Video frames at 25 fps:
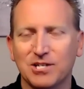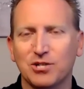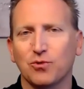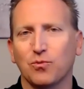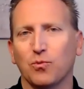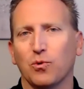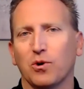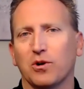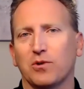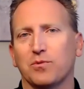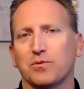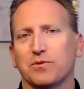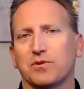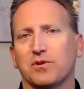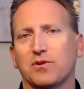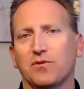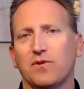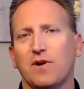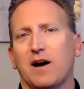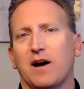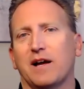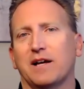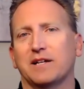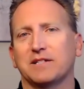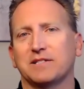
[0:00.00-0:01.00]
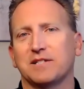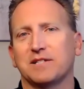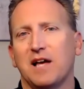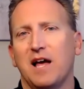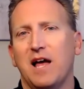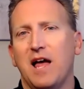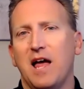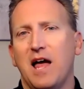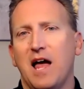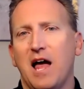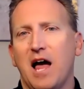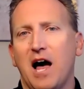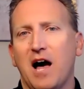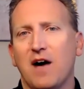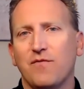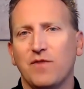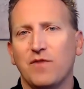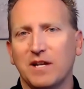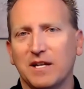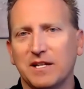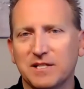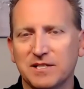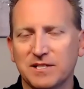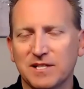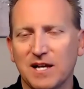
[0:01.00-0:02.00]
work with clients of
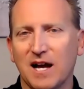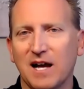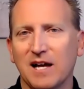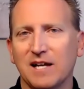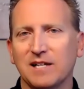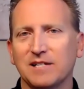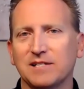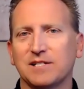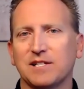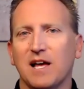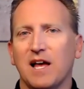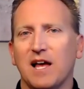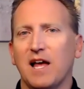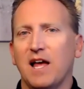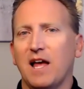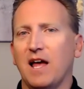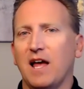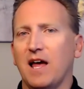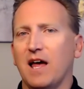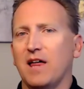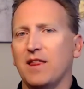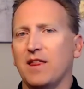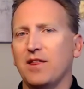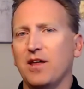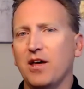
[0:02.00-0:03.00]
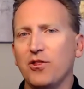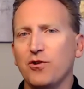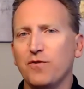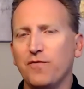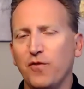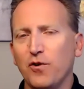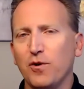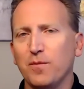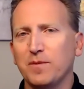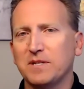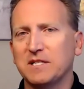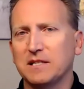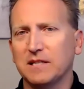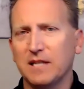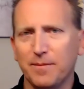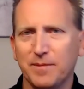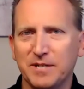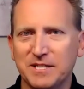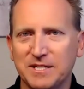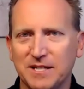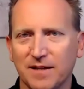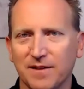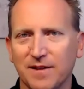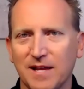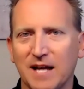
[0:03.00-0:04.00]
any size. The other firm is
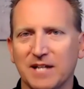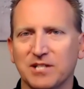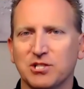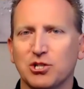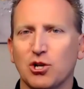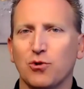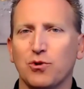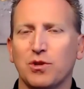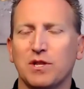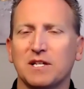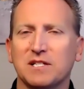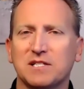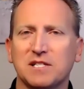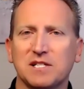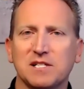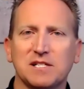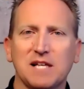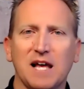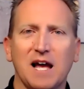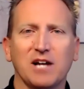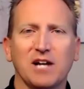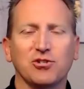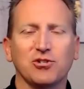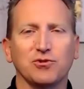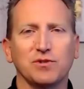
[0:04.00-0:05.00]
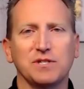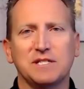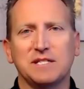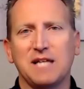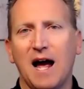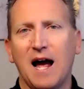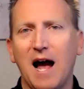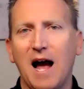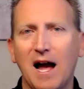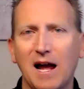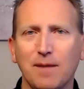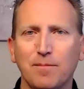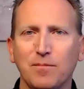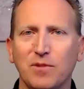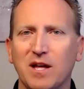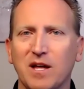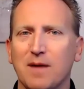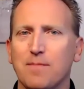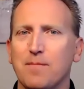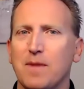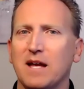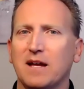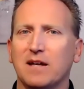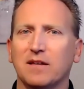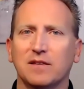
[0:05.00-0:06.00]
limited in that. So this is actually timely.
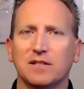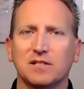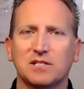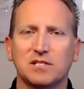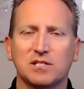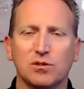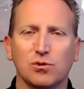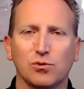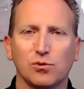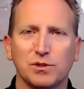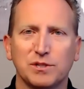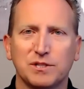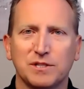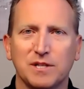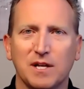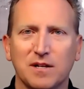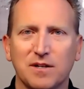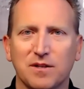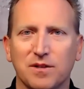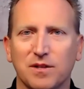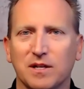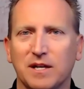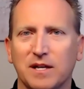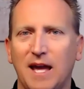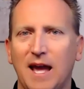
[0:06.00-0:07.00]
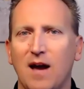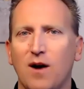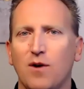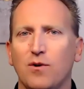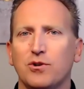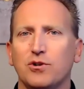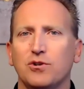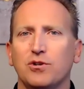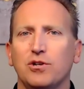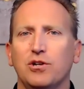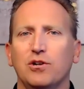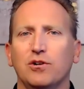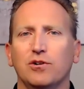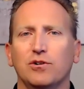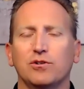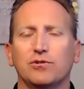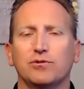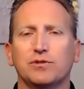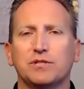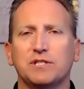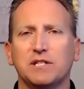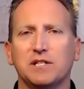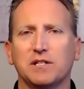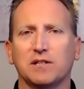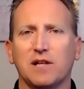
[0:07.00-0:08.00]
I'm making this towards the end of the calendar year. You
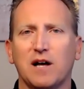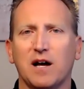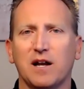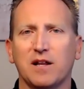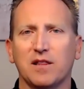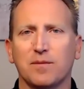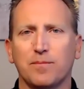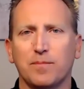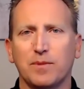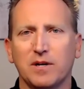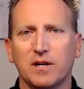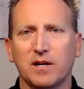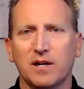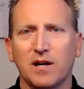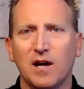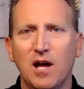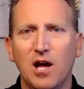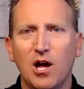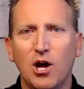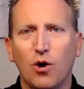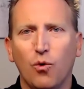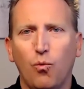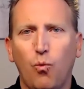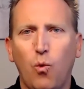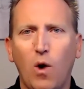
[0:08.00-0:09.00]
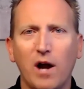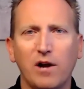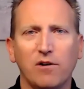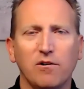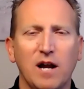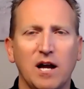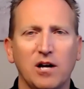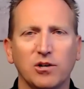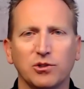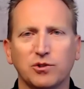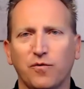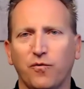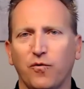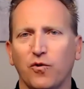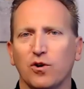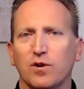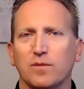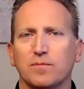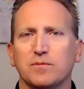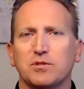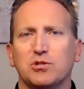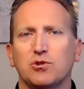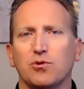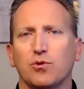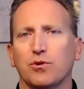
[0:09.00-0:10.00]
see a lot of the big wirehouse
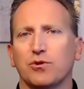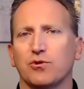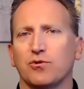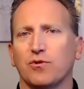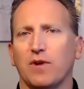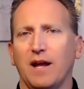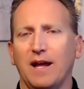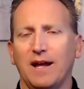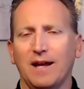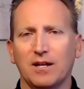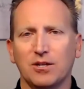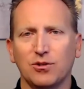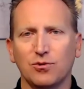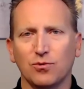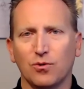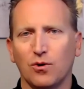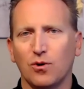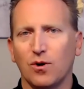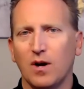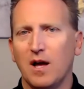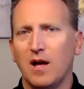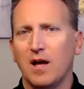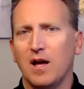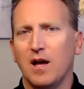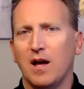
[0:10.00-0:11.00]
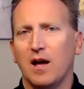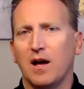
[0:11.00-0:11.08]
firms doing their annual